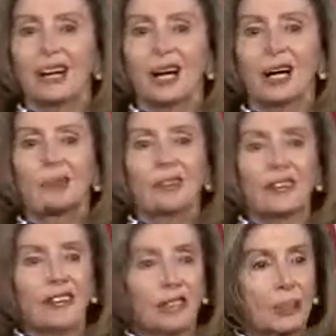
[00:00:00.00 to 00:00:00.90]
But
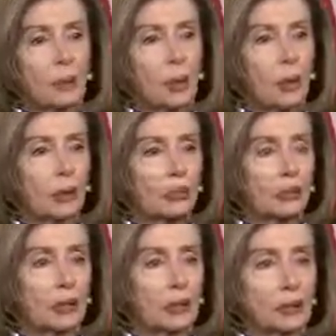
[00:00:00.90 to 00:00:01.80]
I think he will
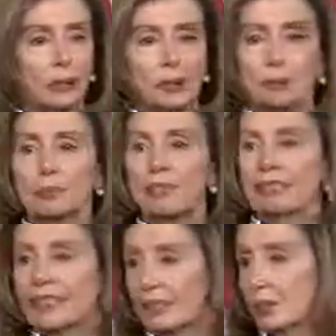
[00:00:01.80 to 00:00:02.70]
also
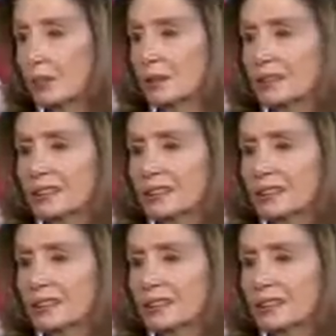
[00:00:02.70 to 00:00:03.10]
belittle